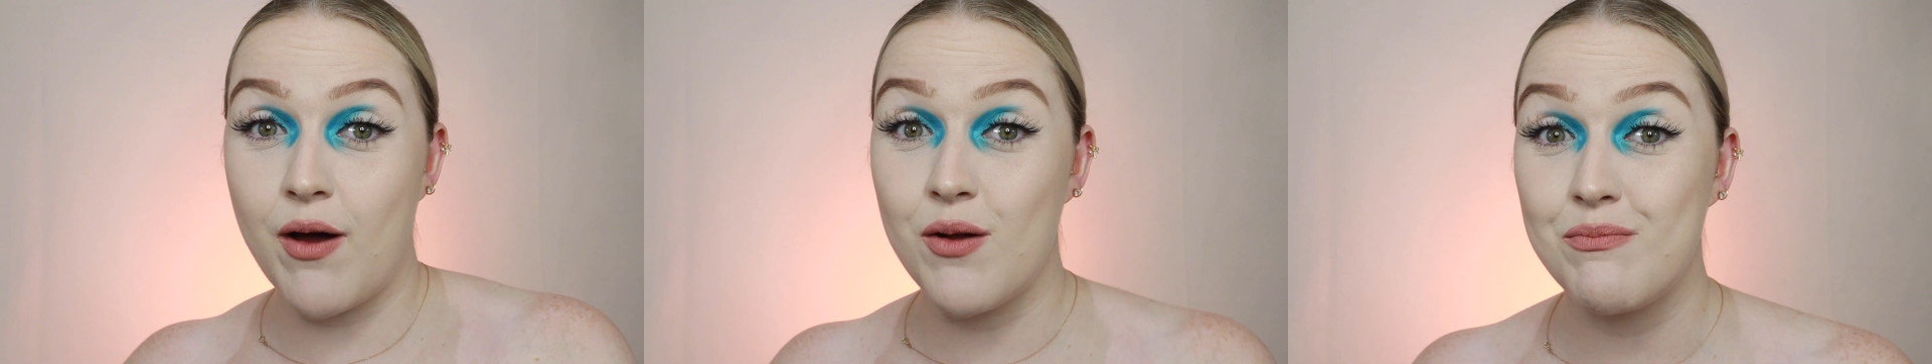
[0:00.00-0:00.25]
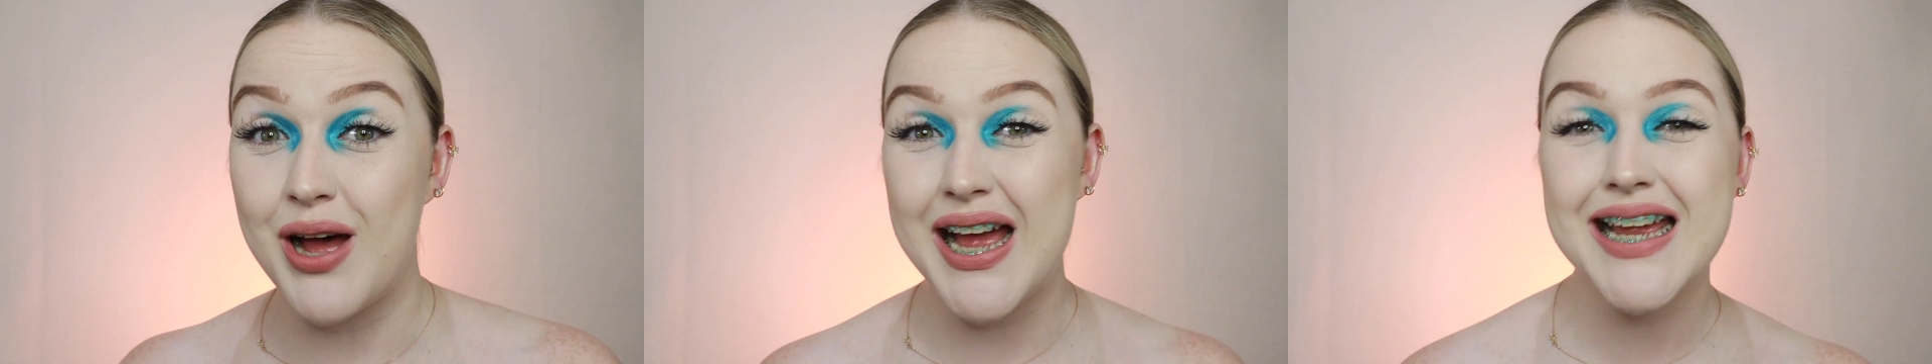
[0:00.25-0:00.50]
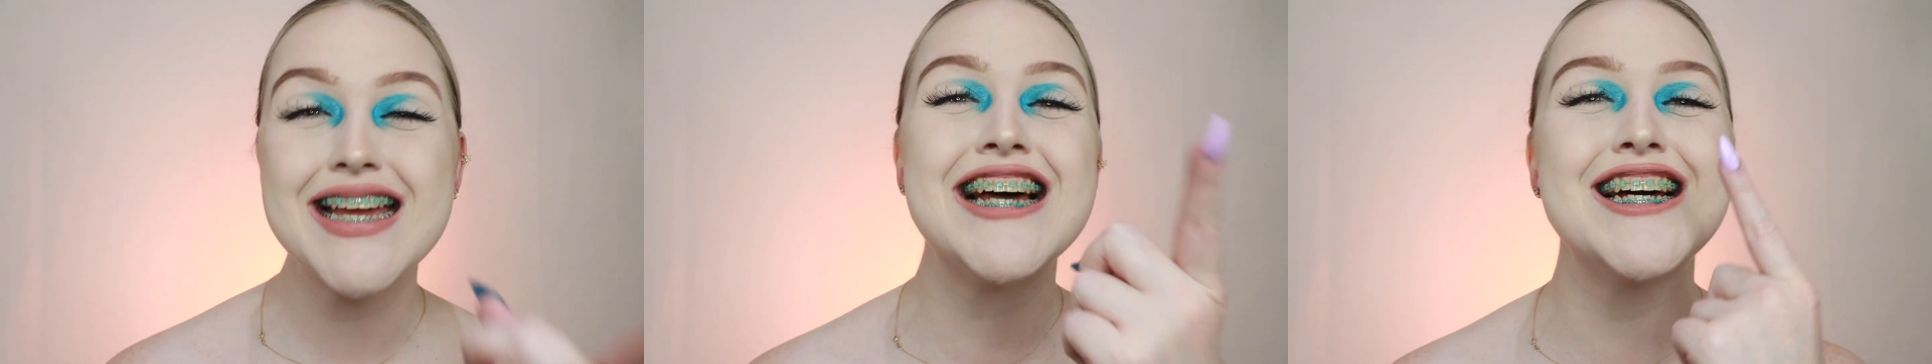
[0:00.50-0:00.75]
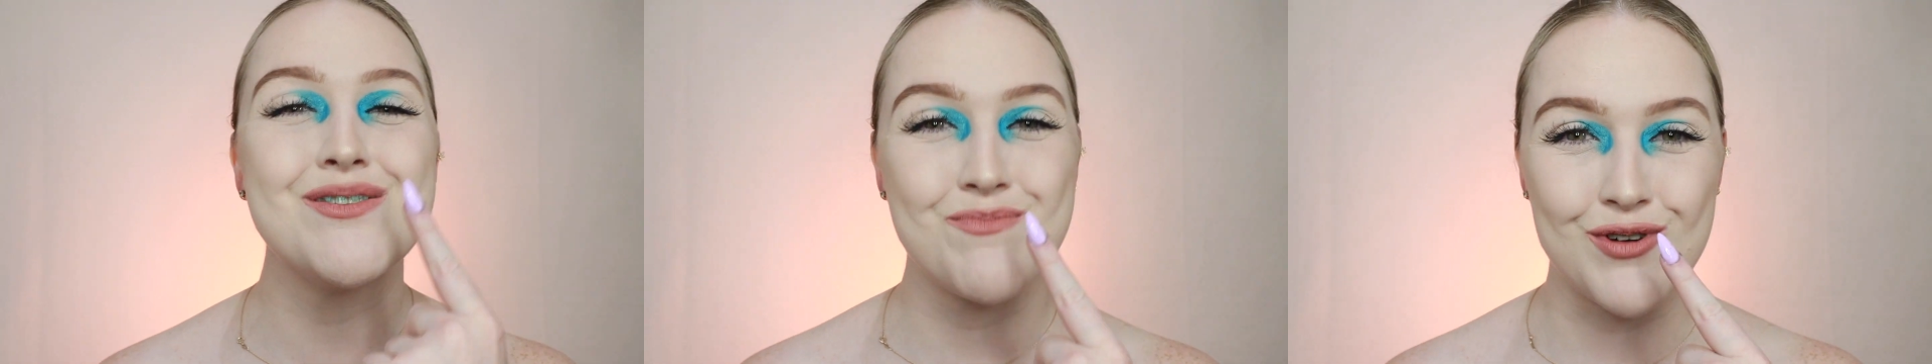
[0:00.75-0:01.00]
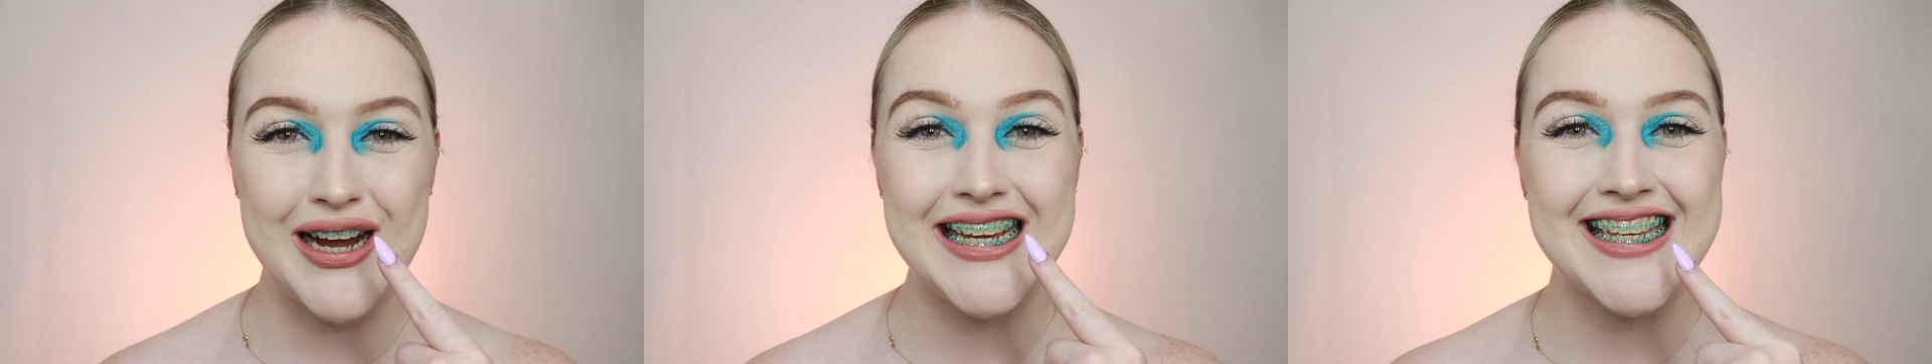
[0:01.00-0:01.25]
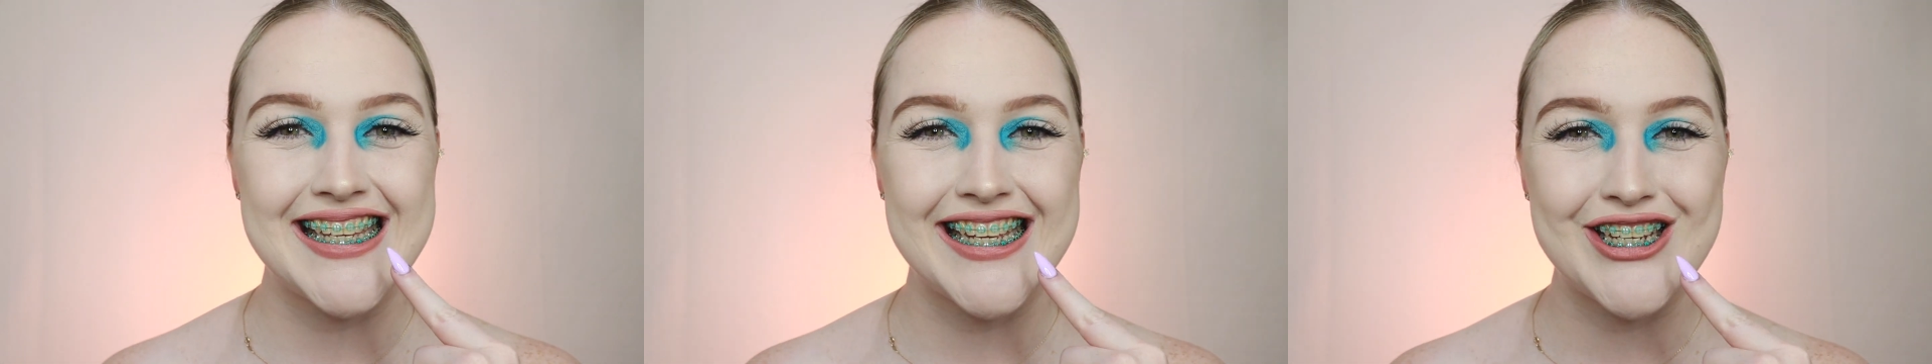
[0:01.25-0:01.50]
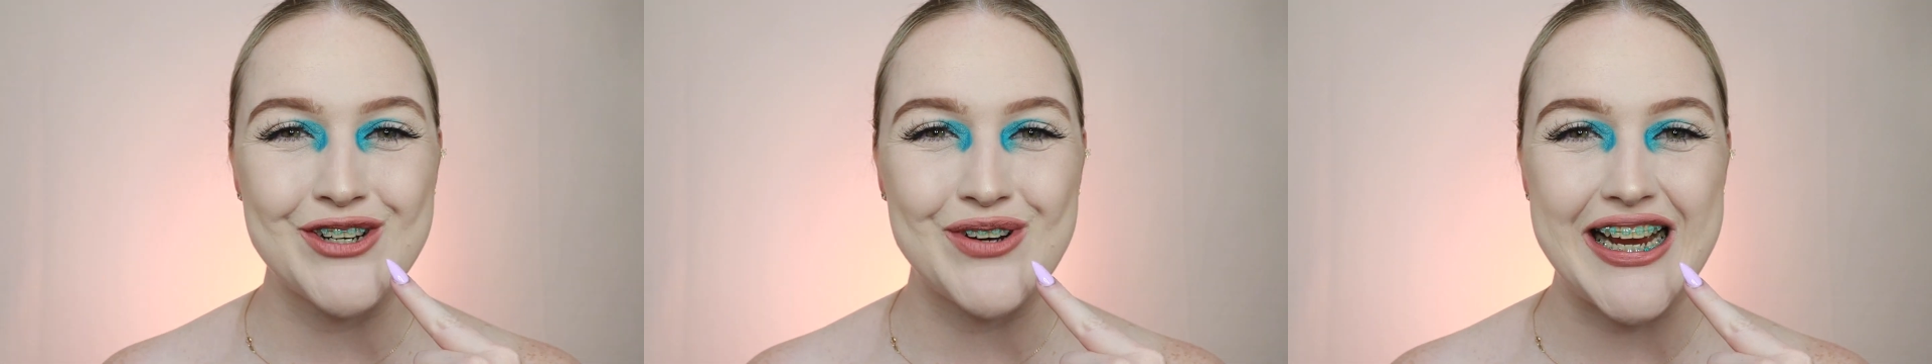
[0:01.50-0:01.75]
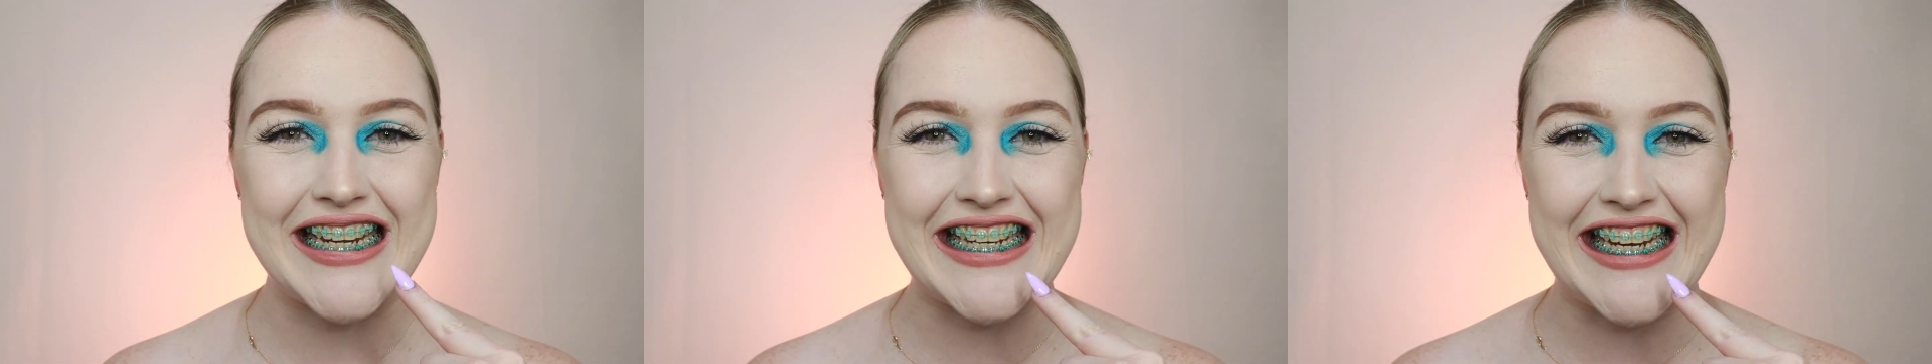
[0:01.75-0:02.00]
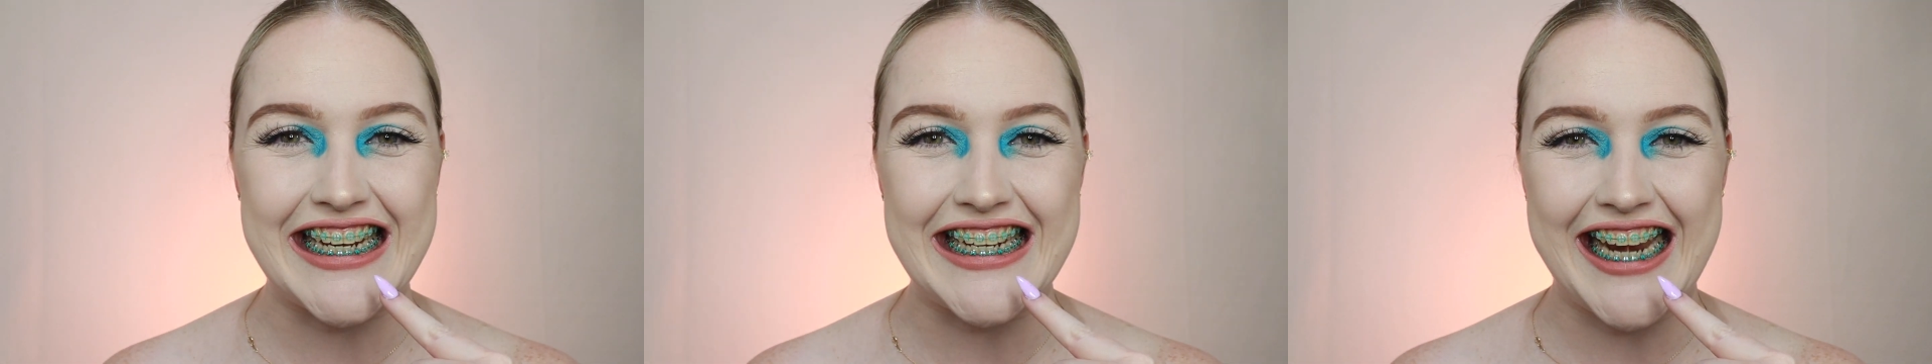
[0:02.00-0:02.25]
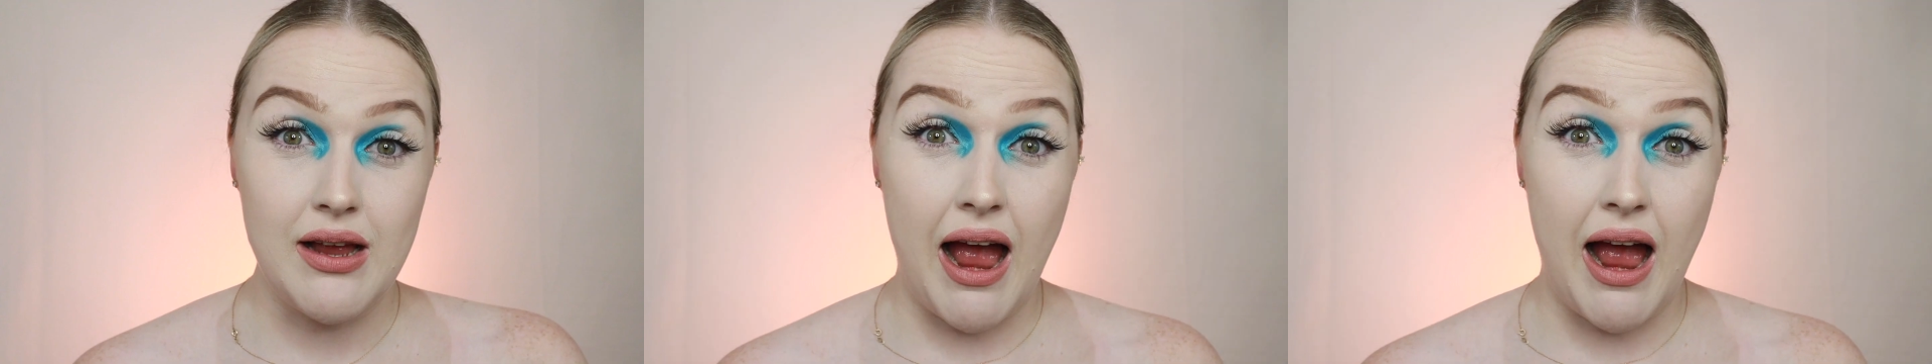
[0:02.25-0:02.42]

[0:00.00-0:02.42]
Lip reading: on my braces situation.